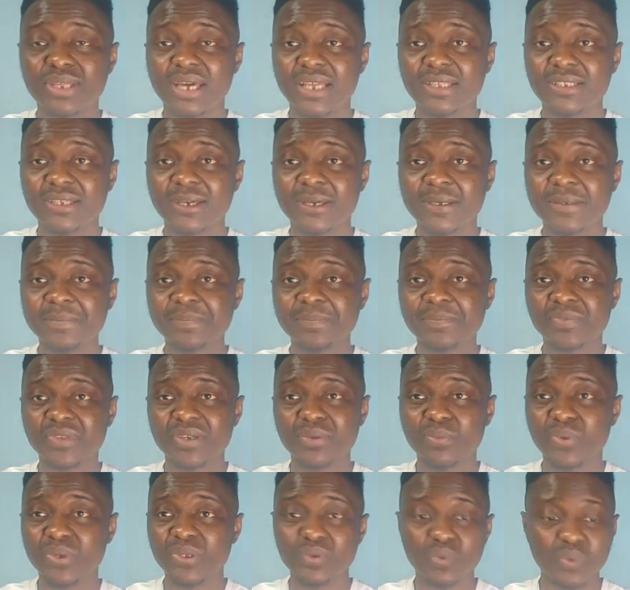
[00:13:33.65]
that
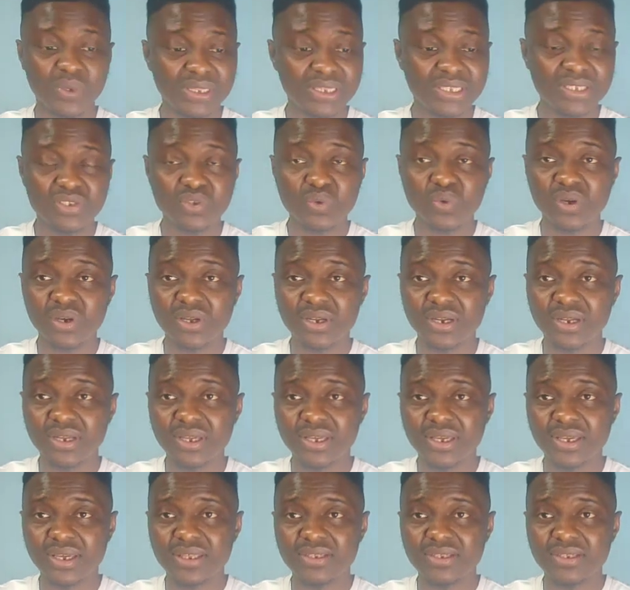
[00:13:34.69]
with this squad.